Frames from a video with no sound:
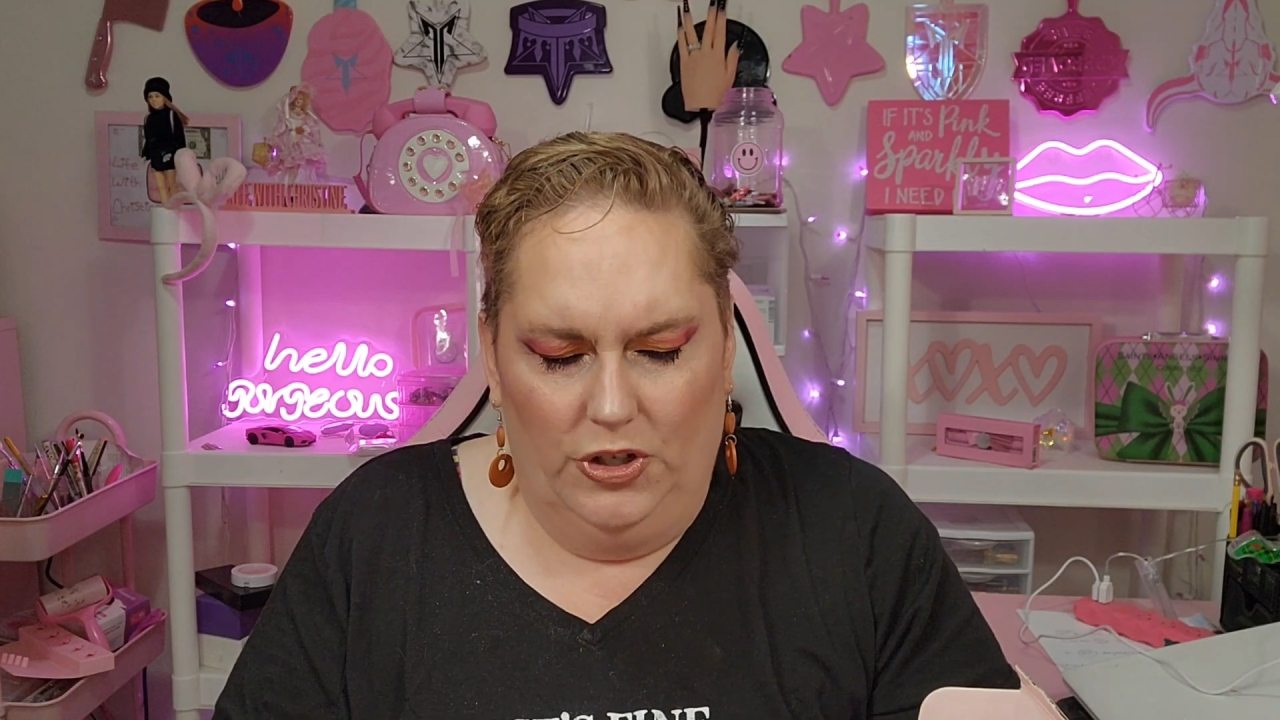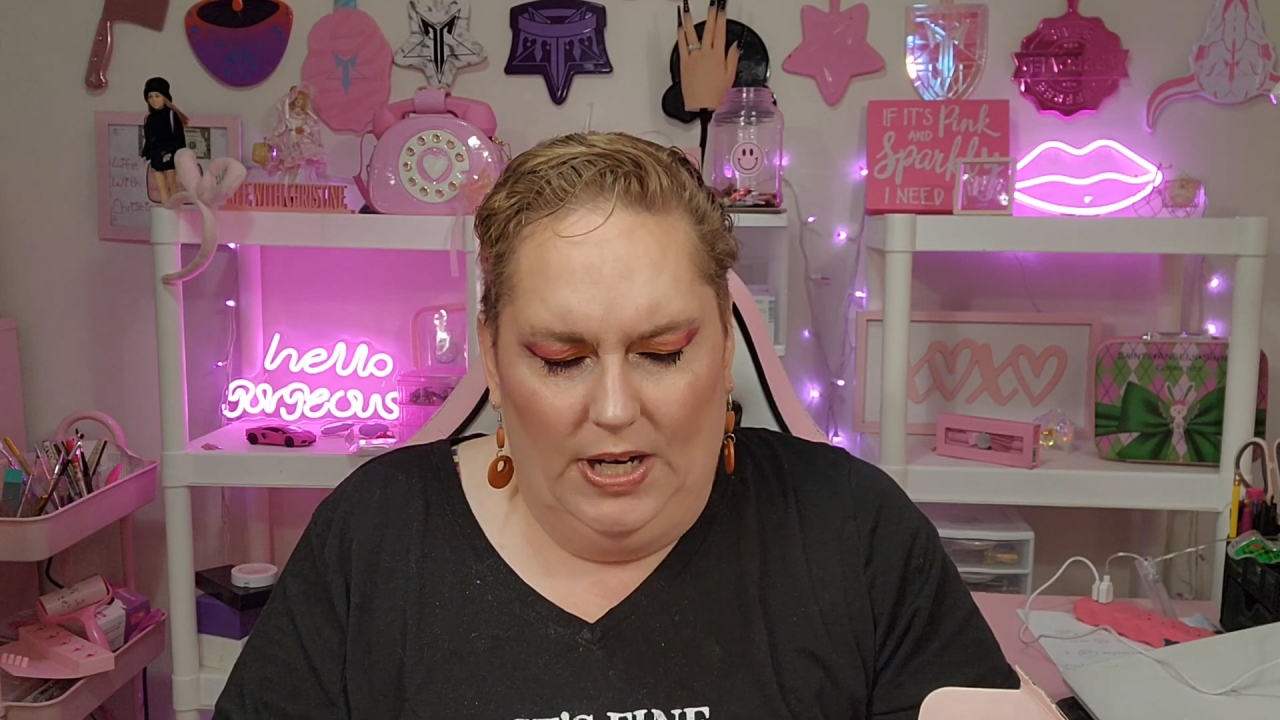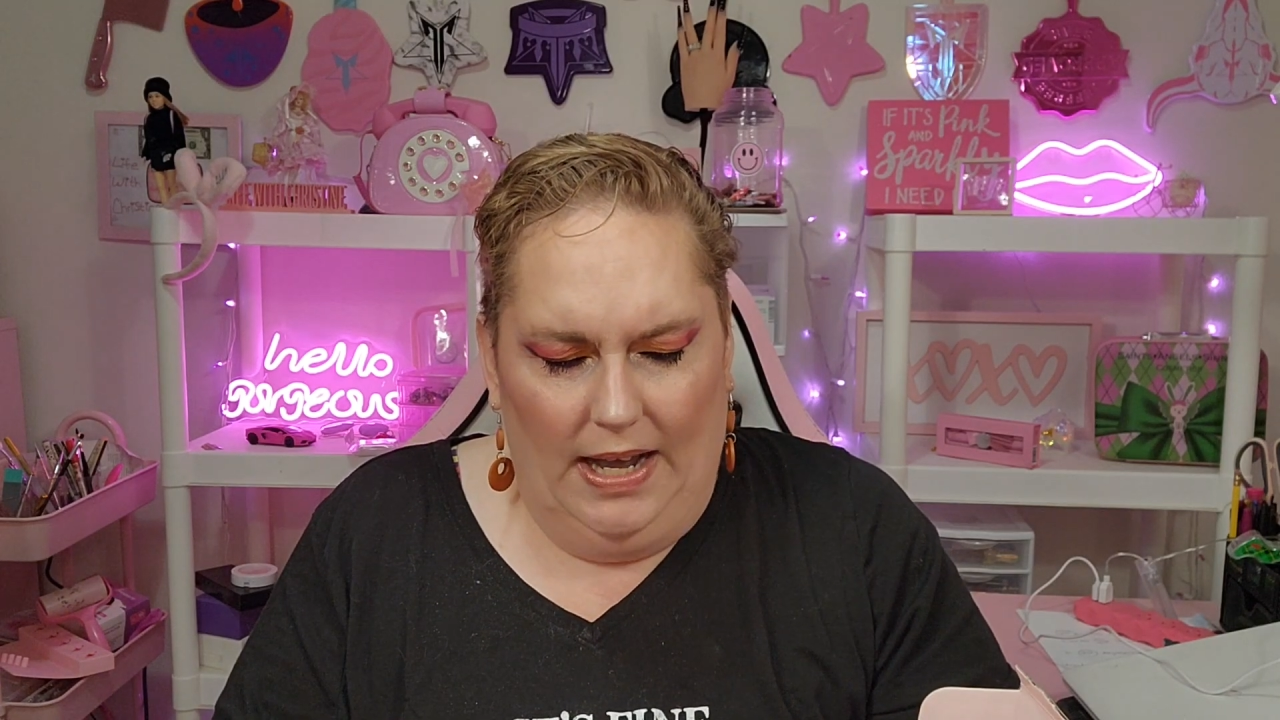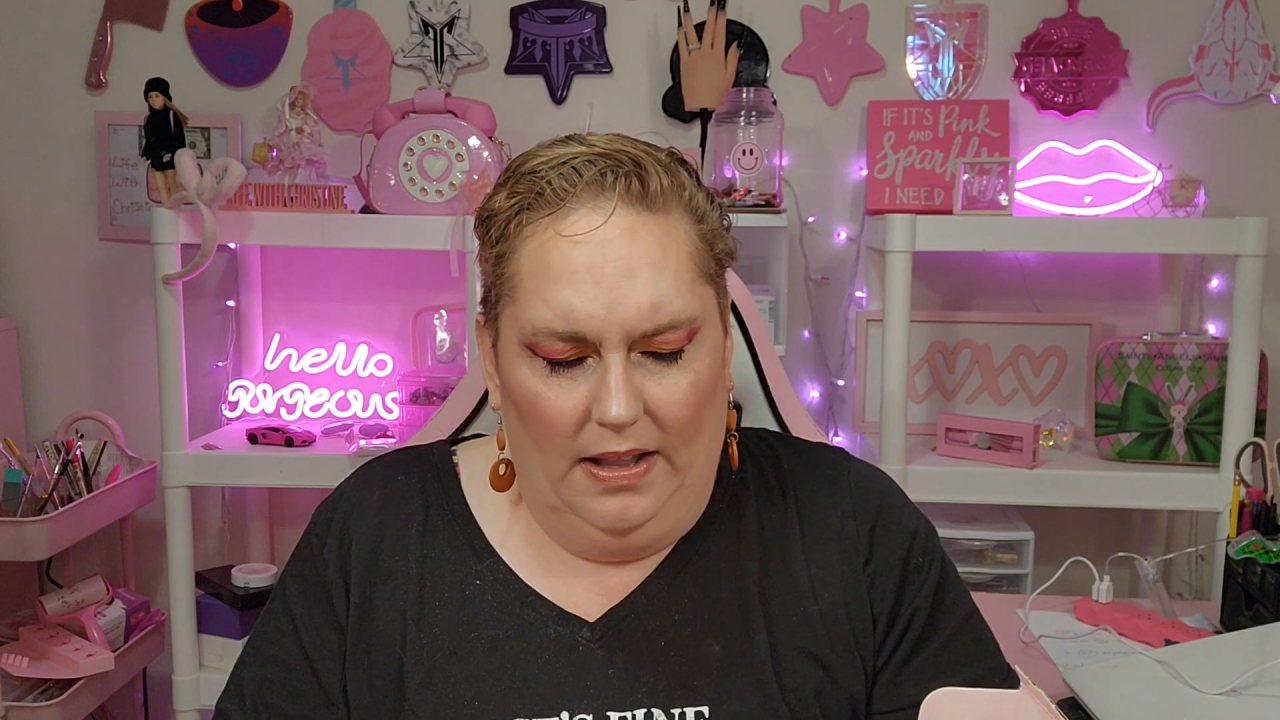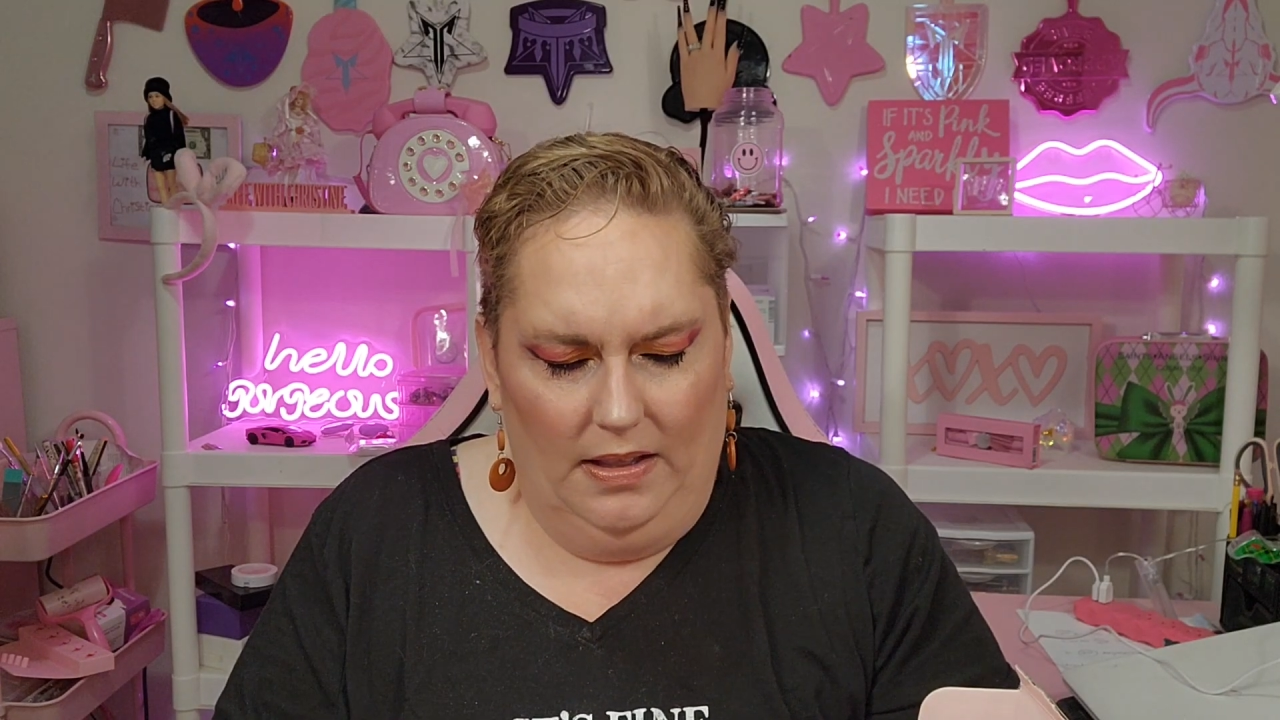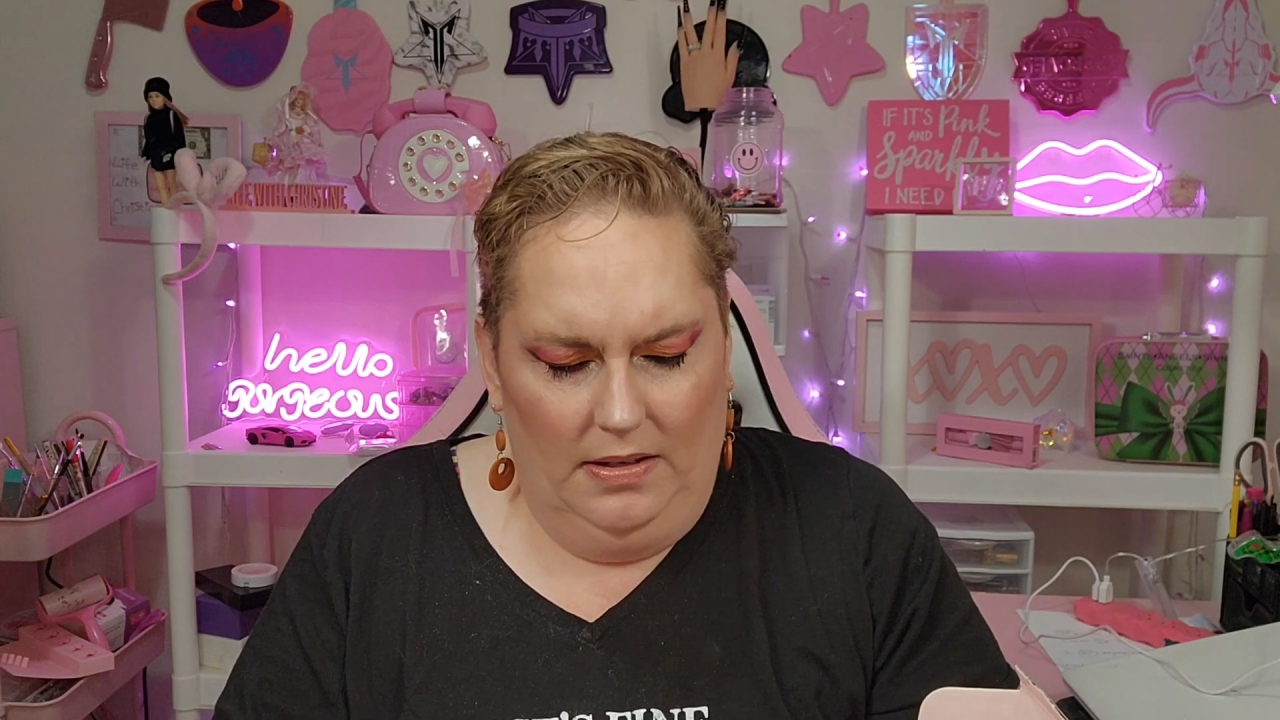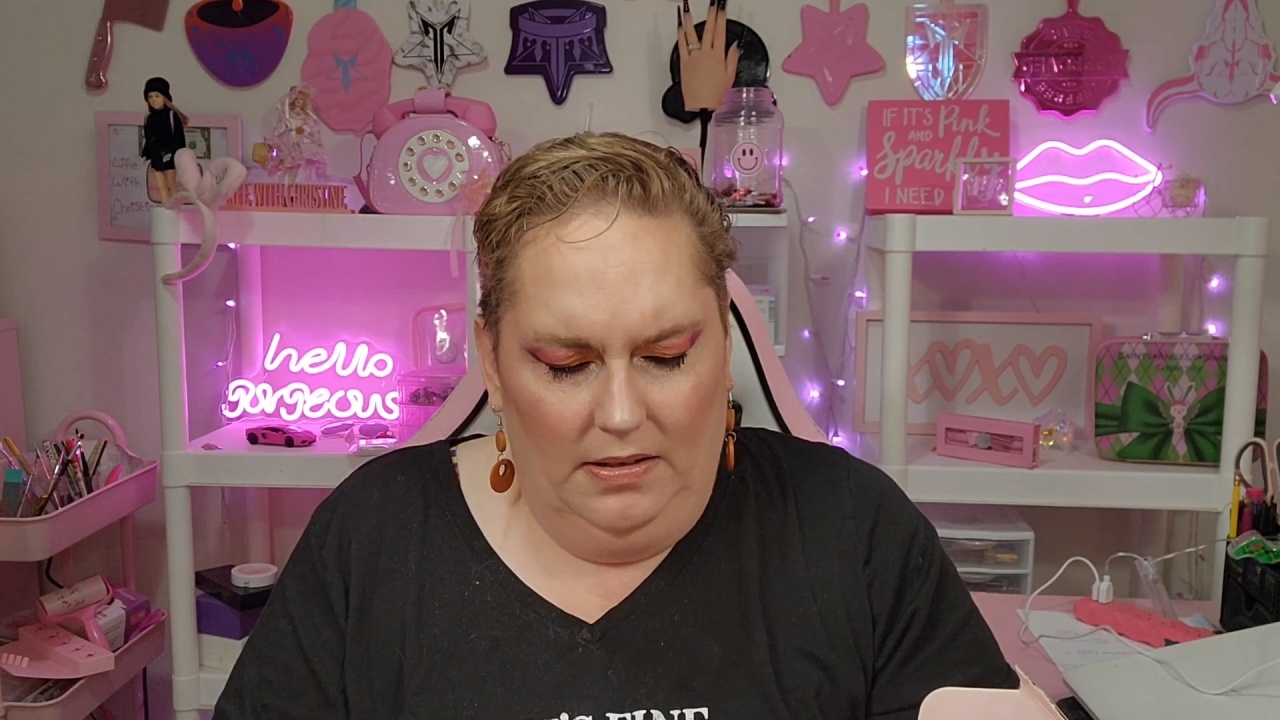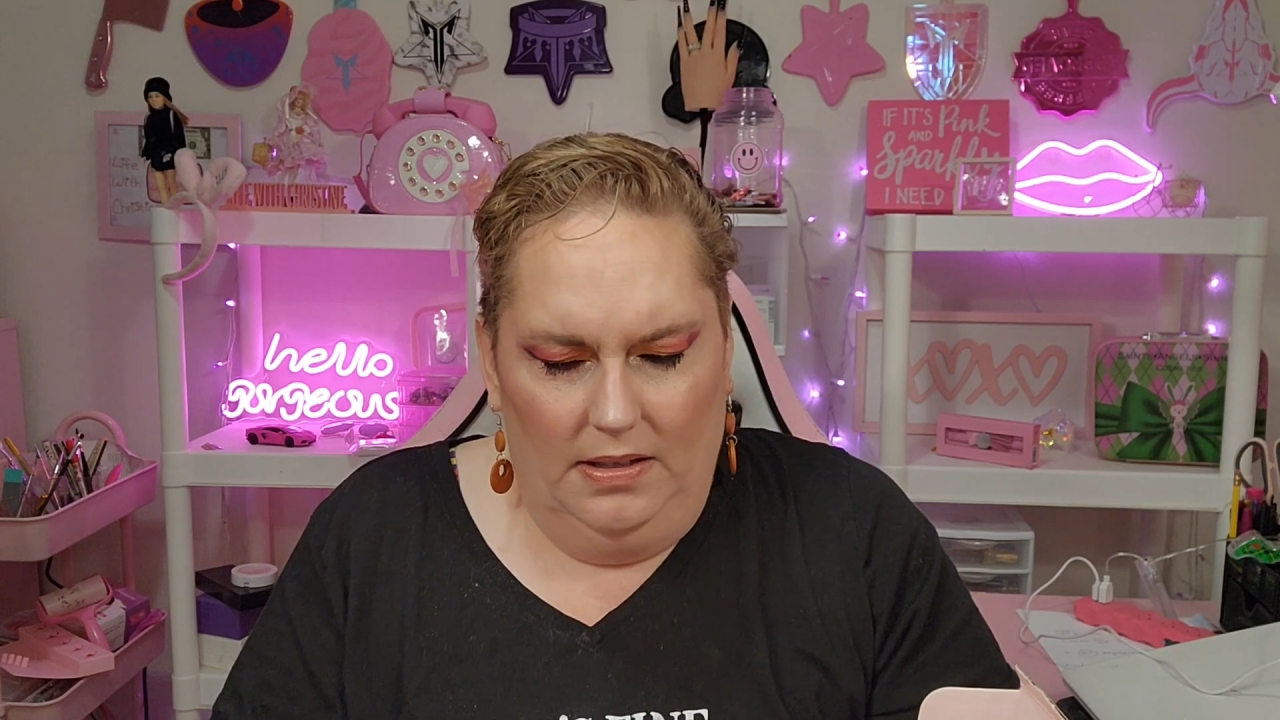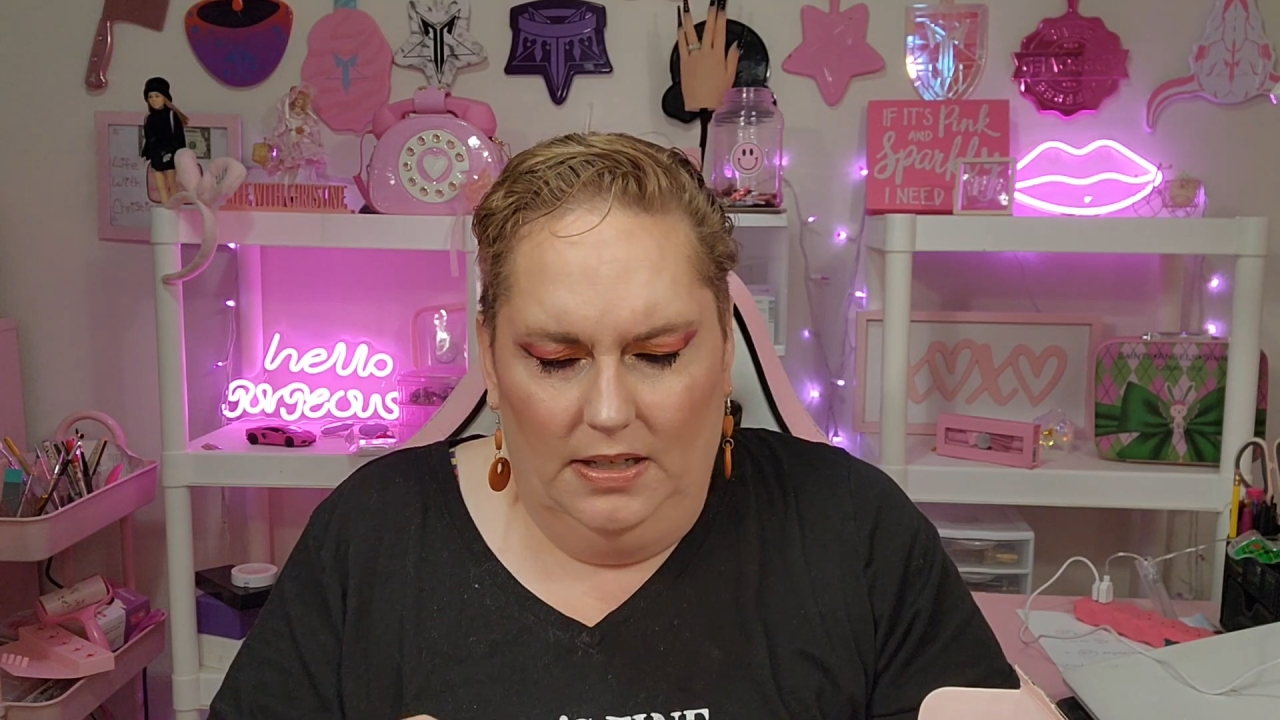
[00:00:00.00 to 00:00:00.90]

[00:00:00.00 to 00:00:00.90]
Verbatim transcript: gel.